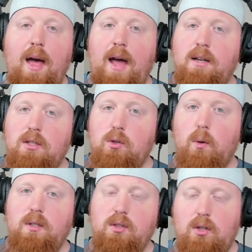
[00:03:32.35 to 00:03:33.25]
NX is
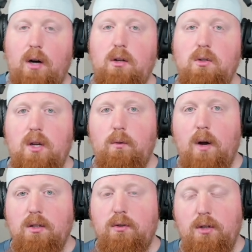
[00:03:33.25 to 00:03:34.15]
going to start using
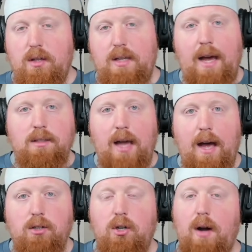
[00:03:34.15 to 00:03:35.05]
Rust for the task
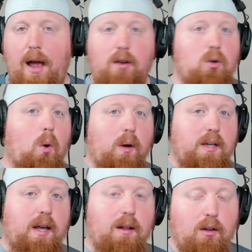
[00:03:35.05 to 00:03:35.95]
hasher, and you're going
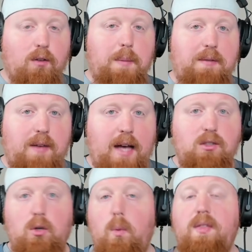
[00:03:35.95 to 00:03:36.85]
to get a little bit
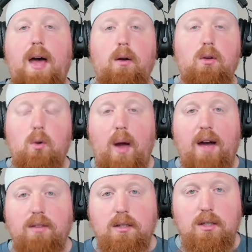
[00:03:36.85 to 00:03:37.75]
faster without you
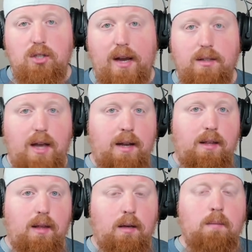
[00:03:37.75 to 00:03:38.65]
having to change
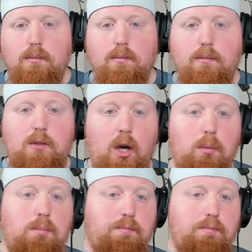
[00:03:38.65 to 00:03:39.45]
anything. So